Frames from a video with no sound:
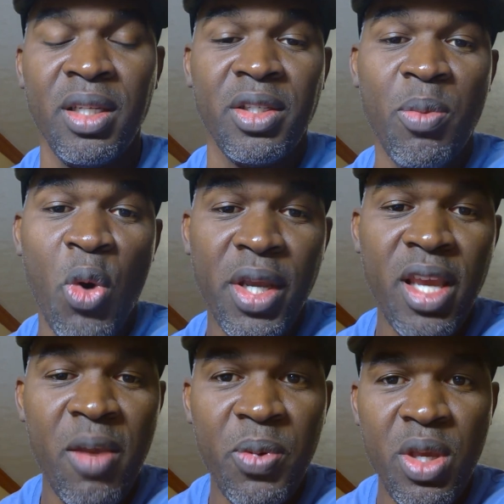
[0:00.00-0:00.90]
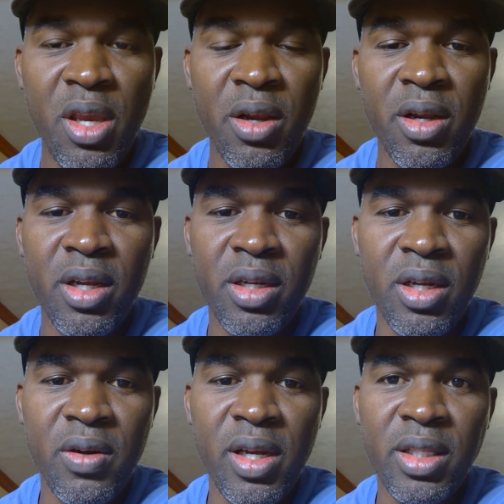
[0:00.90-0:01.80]
It's your boy KP here.
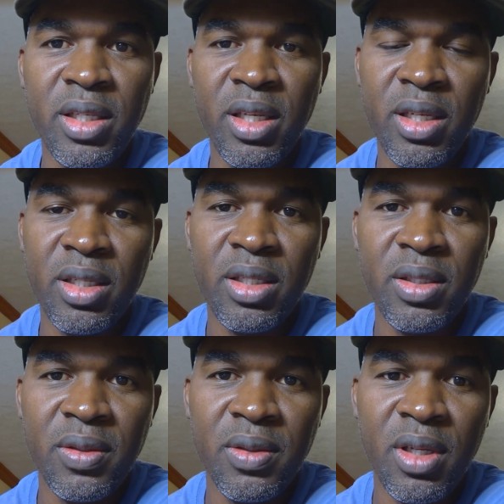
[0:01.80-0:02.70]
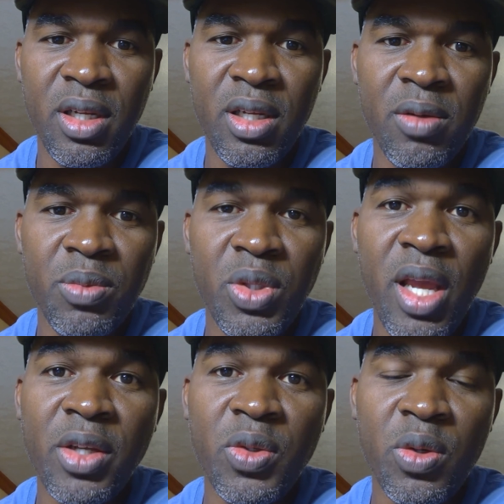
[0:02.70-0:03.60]
All right.
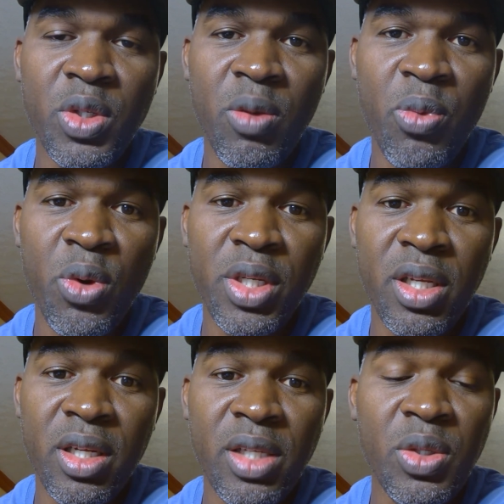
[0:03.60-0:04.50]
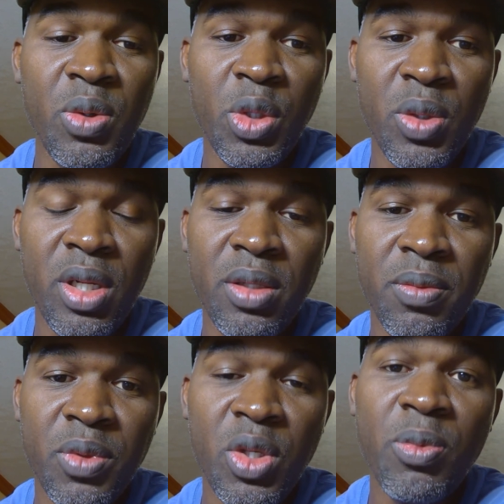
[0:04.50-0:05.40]
Thanks for supporting as
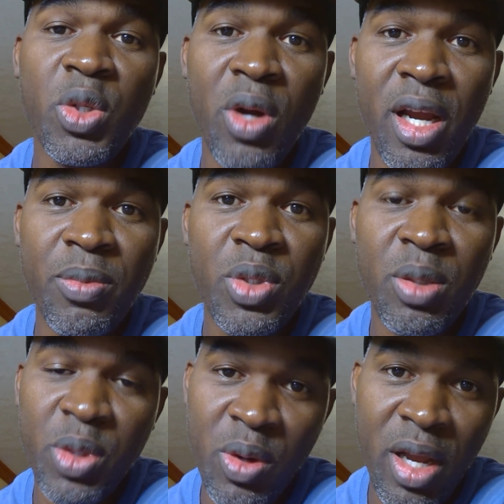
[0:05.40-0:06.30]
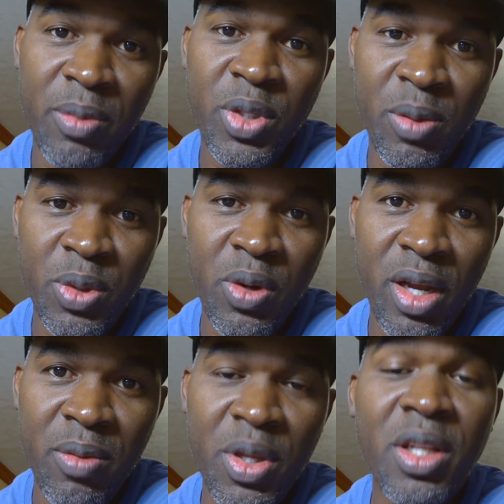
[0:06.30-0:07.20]
usual. Subscribe,
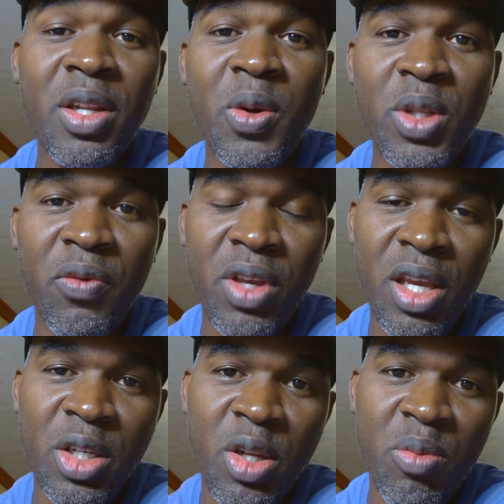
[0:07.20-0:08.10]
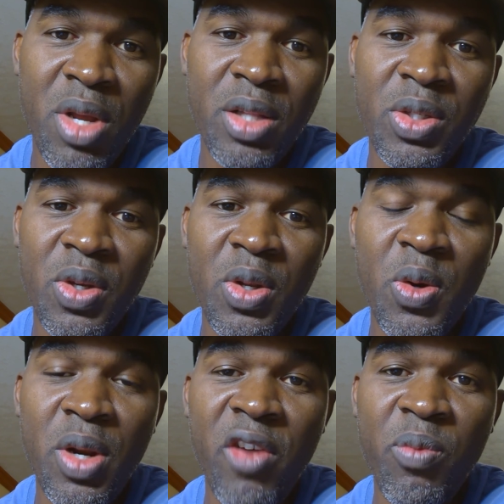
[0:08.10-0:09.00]
hit the notification bell so you know
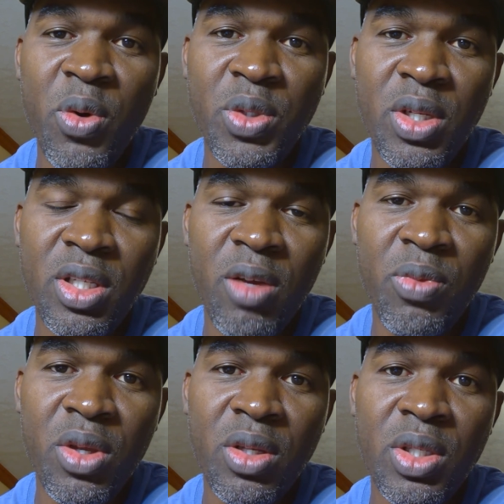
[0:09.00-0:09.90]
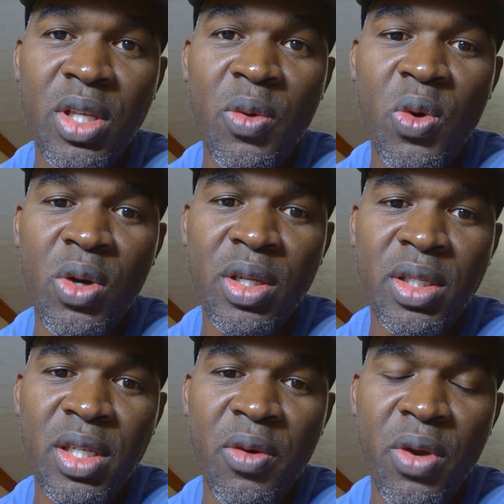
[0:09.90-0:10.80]
when I've posted something. Stay woke and
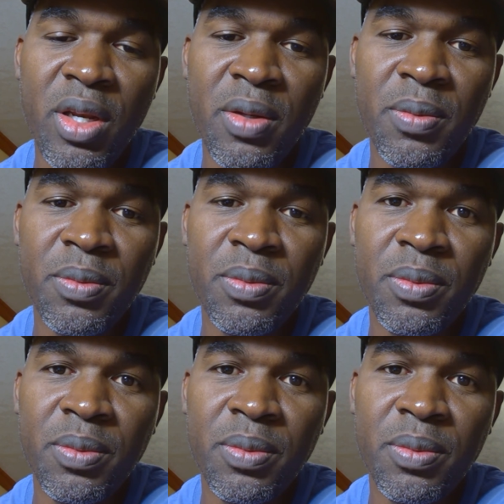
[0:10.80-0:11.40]
stay red.